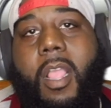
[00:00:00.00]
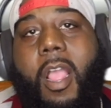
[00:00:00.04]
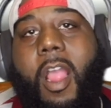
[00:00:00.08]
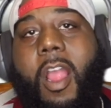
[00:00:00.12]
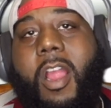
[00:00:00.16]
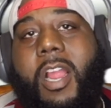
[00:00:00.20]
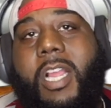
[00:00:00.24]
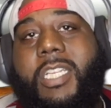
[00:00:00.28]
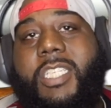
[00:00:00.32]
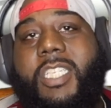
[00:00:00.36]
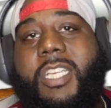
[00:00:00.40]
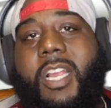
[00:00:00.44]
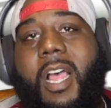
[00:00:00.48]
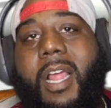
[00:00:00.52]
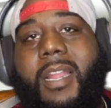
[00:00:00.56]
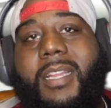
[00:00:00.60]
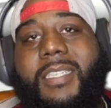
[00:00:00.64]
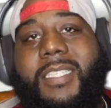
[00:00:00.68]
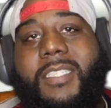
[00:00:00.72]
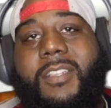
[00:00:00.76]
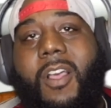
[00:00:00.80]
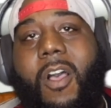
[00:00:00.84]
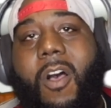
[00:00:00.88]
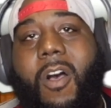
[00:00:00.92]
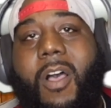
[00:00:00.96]
All right, y'all,
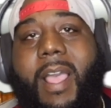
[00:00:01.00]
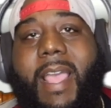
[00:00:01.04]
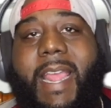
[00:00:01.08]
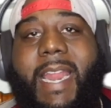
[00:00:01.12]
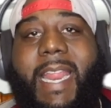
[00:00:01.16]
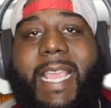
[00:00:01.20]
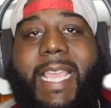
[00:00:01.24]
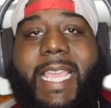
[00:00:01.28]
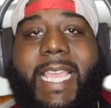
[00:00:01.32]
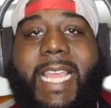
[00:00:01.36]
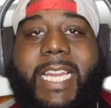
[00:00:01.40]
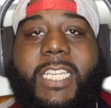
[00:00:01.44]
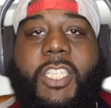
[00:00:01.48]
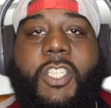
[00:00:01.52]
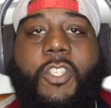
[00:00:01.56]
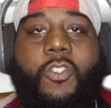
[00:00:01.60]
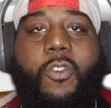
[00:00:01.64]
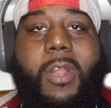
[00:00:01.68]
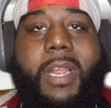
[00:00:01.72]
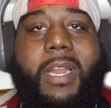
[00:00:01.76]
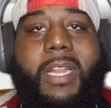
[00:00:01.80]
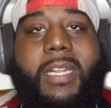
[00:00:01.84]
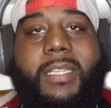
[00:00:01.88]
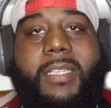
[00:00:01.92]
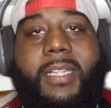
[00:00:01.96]
let's go ahead and get
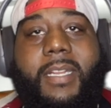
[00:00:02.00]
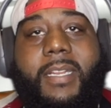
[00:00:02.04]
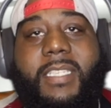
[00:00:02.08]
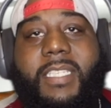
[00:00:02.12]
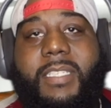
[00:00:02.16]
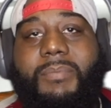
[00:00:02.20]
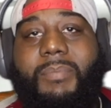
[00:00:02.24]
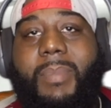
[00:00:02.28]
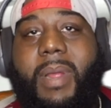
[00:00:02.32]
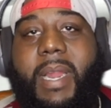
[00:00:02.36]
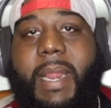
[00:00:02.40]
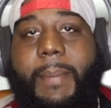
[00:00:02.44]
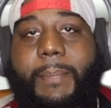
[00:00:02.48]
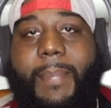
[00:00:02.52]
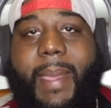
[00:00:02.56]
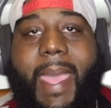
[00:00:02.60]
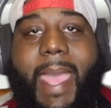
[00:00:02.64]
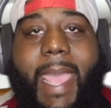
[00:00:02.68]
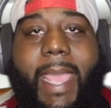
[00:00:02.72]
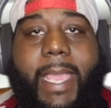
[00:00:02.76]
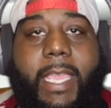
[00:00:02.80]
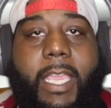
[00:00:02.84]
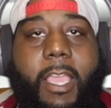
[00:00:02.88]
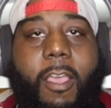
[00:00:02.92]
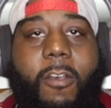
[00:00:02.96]
straight into this
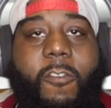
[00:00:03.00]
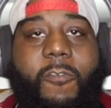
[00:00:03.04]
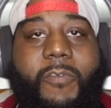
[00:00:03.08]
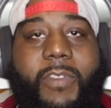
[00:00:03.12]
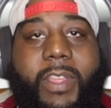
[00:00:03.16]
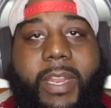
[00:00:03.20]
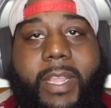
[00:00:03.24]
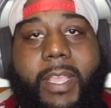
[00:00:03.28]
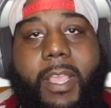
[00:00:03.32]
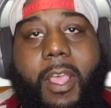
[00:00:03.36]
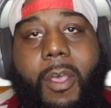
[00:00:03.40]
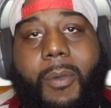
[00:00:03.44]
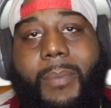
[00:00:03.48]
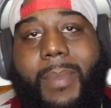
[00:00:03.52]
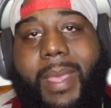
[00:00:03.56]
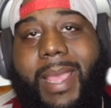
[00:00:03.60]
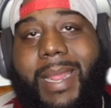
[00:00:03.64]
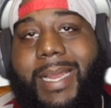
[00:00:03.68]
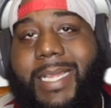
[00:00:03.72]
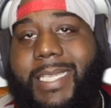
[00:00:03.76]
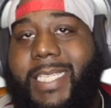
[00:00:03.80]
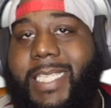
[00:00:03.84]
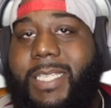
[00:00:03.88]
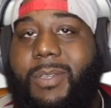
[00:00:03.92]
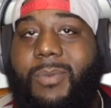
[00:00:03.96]
Moneybagg, yo, video,
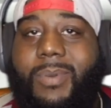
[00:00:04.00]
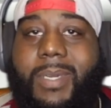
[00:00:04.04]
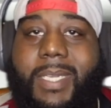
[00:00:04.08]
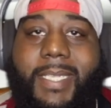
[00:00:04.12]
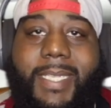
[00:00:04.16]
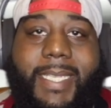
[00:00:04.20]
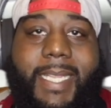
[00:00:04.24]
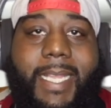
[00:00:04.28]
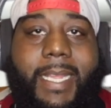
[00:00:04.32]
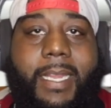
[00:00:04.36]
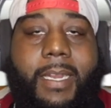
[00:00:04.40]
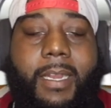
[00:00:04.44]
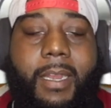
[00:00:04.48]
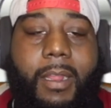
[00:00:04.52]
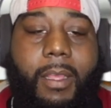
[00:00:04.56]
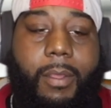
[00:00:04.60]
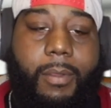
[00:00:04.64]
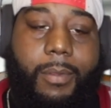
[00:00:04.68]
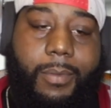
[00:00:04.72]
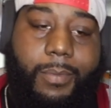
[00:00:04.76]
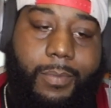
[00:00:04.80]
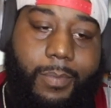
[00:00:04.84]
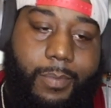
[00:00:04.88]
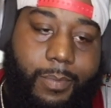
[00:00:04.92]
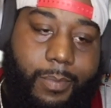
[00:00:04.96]
man, and see what it's hitting
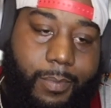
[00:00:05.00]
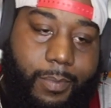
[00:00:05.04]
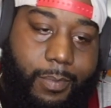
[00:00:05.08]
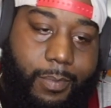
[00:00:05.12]
on.